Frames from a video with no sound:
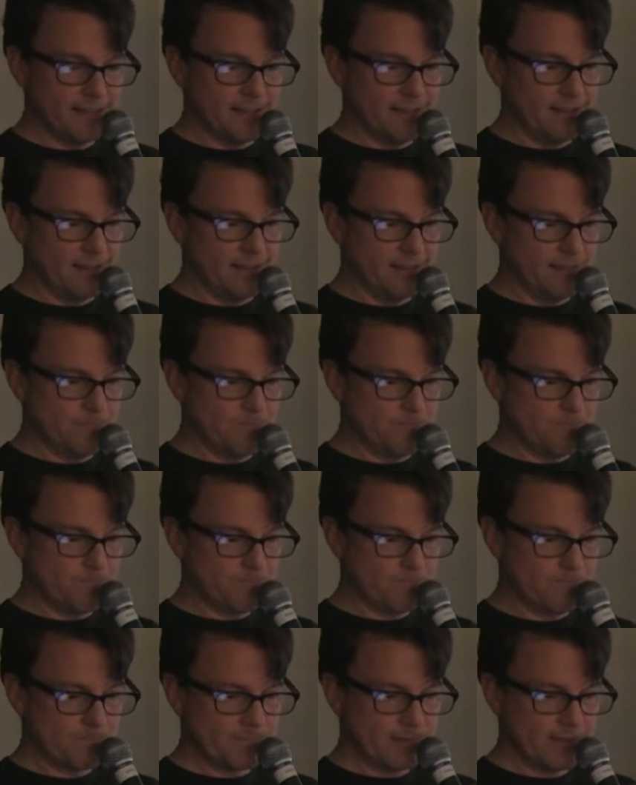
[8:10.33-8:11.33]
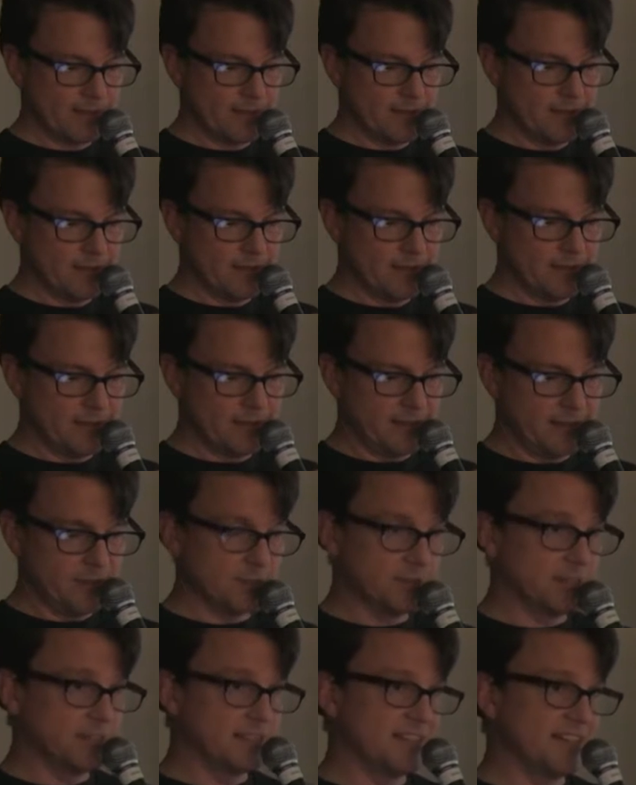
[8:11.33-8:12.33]
Um, that
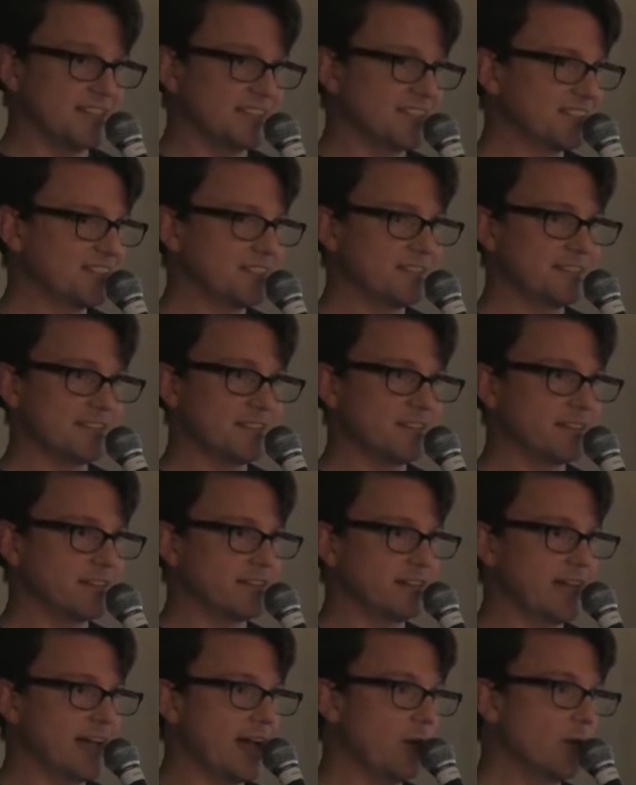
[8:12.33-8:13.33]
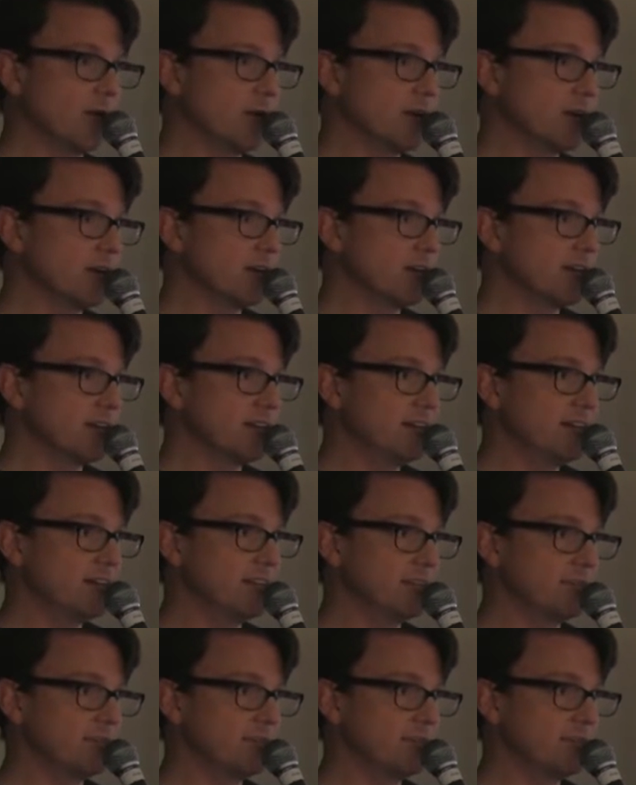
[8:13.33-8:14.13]
usually takes like an hour uh,